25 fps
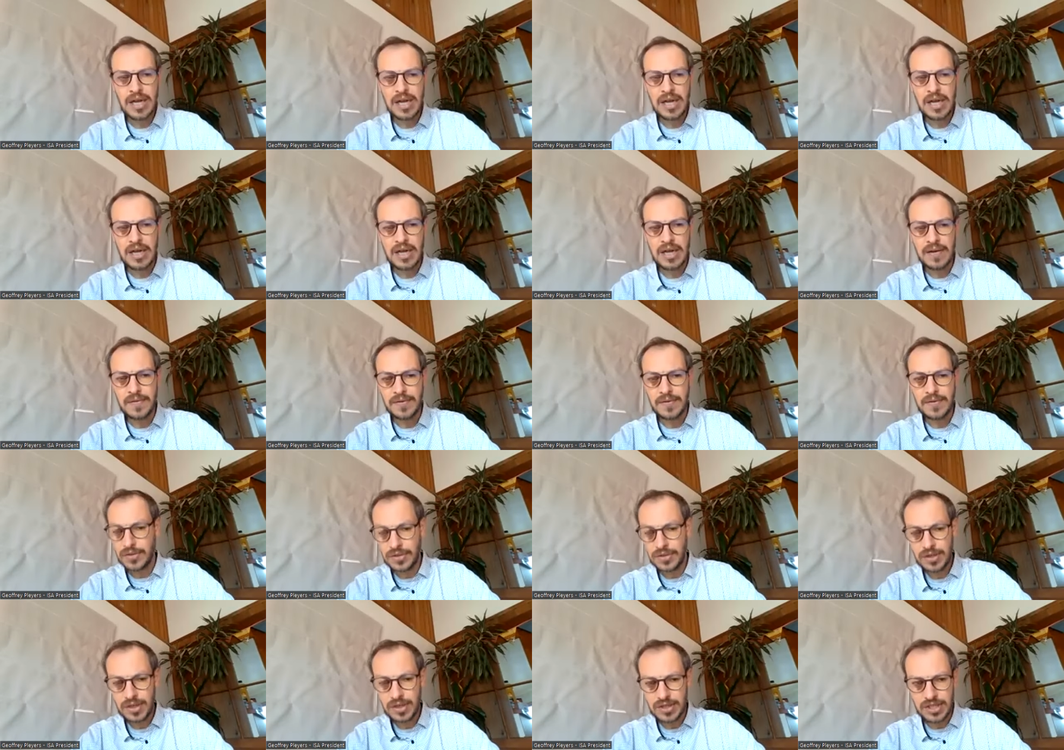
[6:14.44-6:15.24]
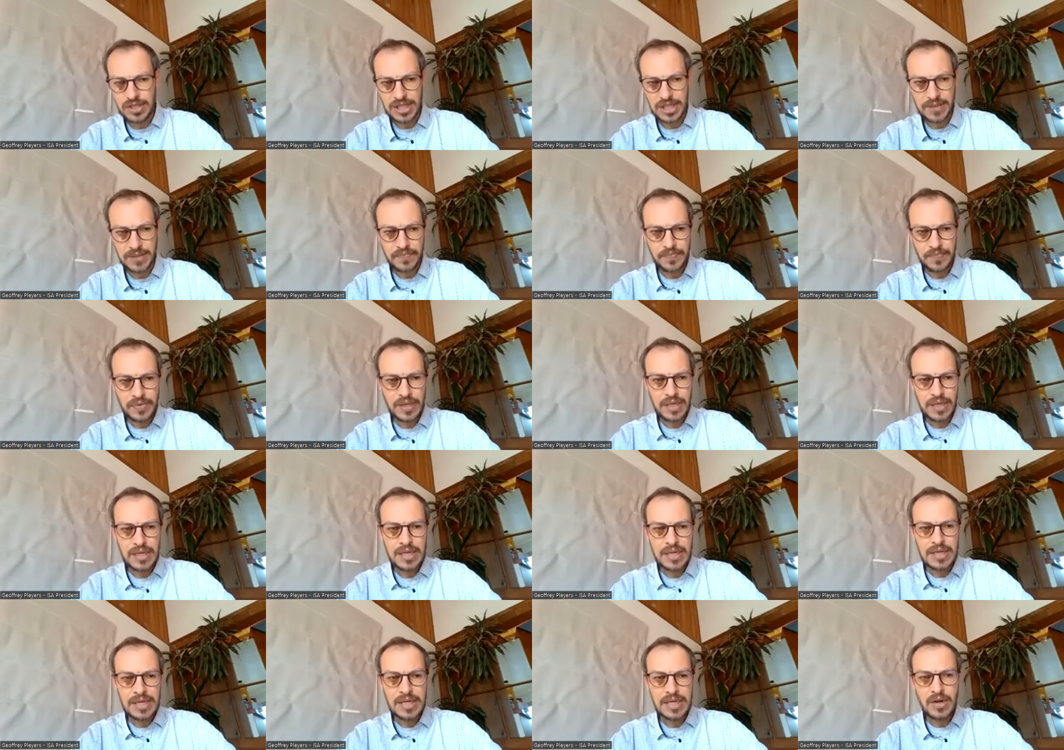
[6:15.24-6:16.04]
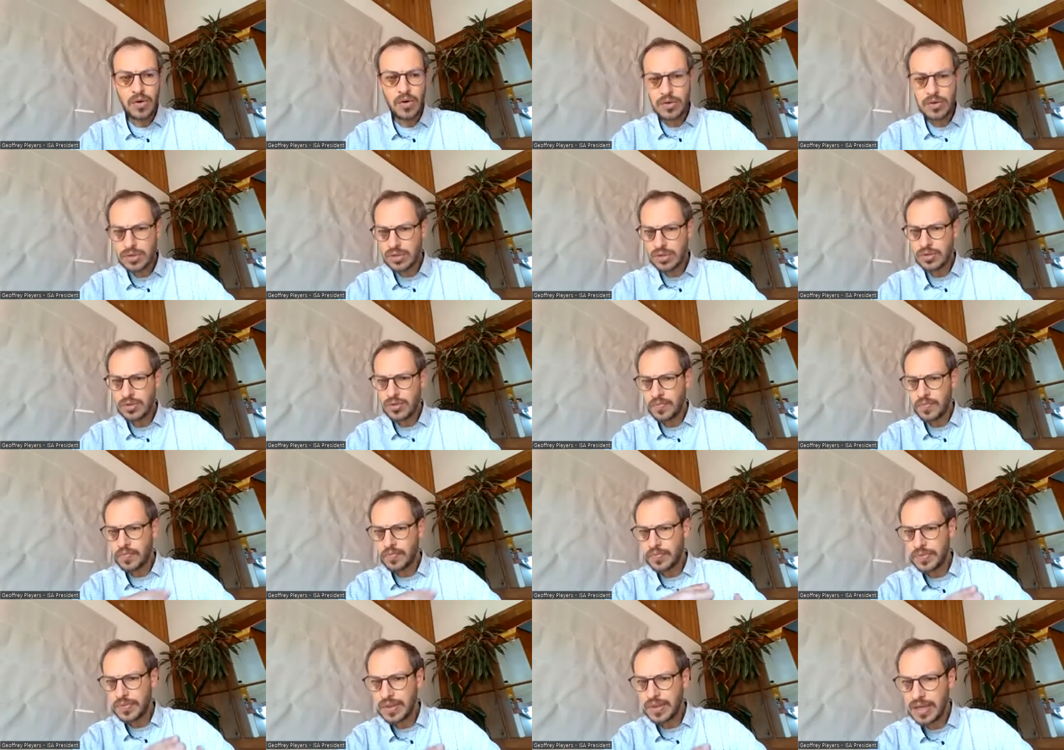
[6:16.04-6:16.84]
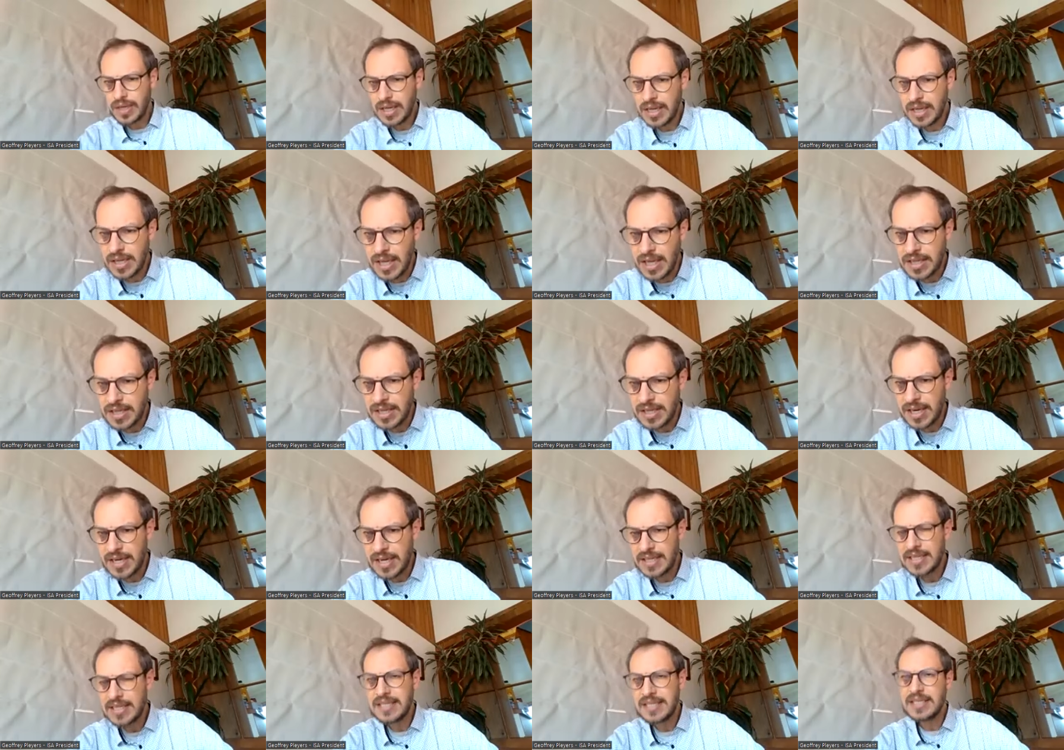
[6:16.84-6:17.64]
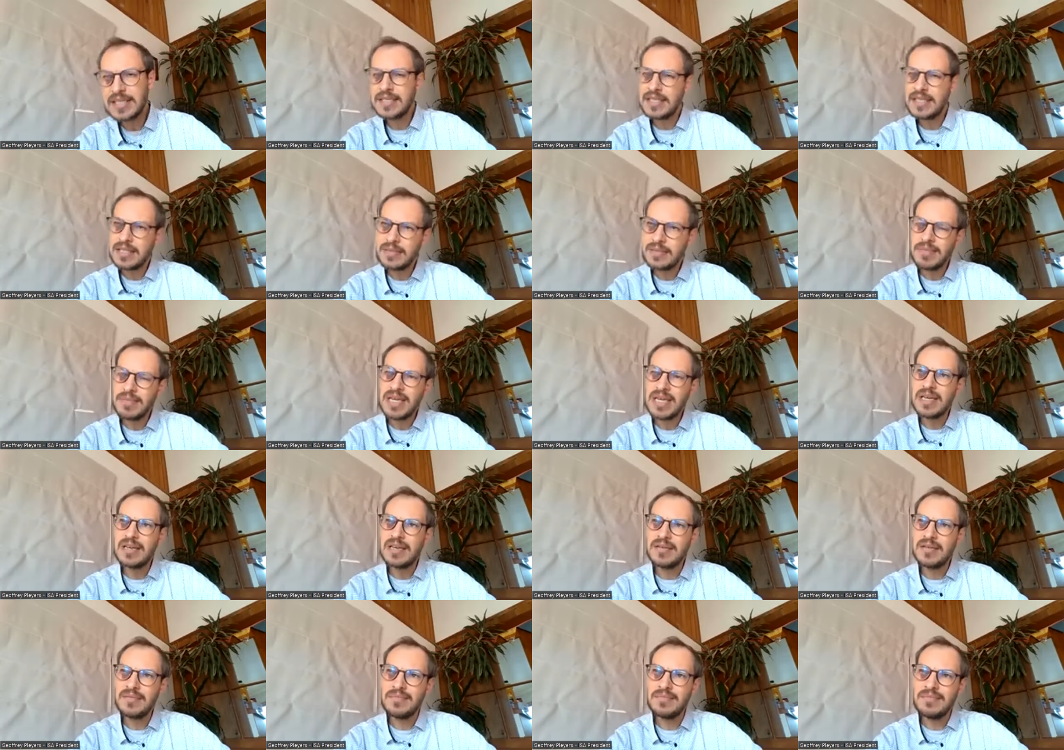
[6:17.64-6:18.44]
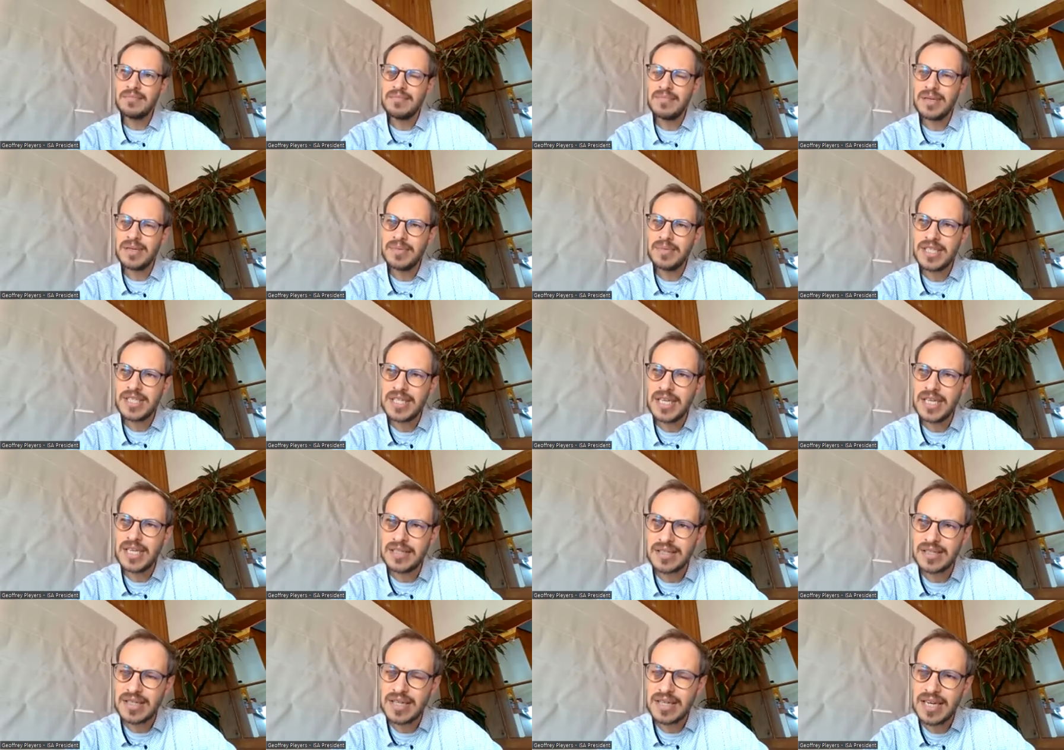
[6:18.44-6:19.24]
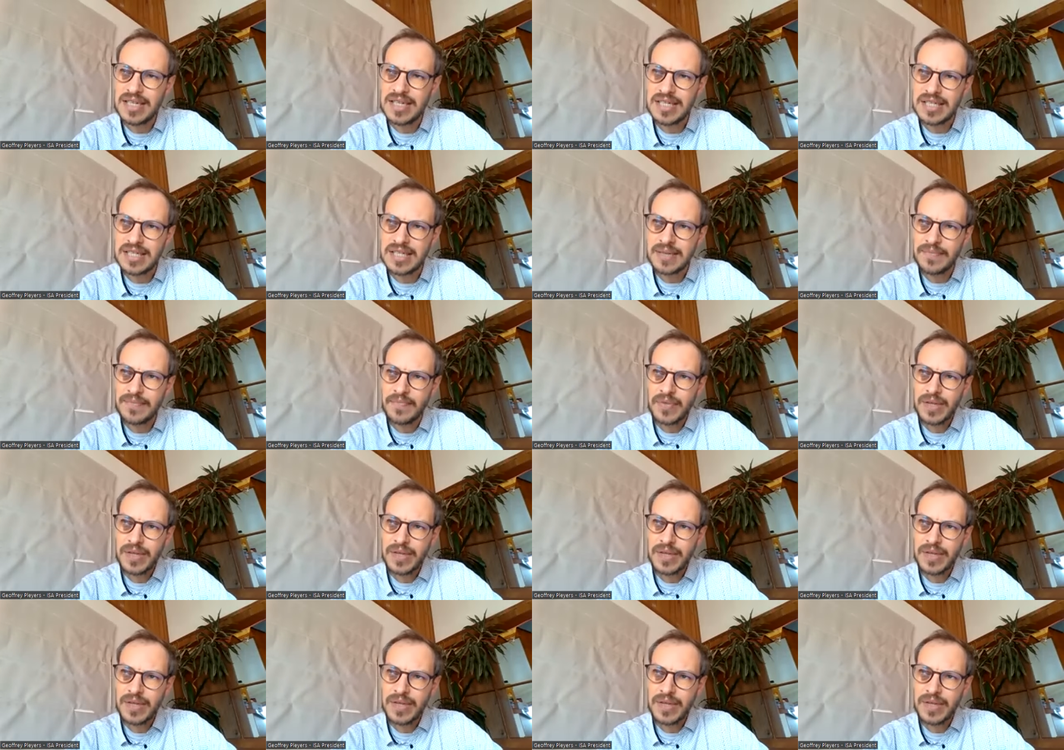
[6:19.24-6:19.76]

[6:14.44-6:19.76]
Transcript: uh, sociology. Also, in the nineteen nineties, and this may, may be seen as a crisis,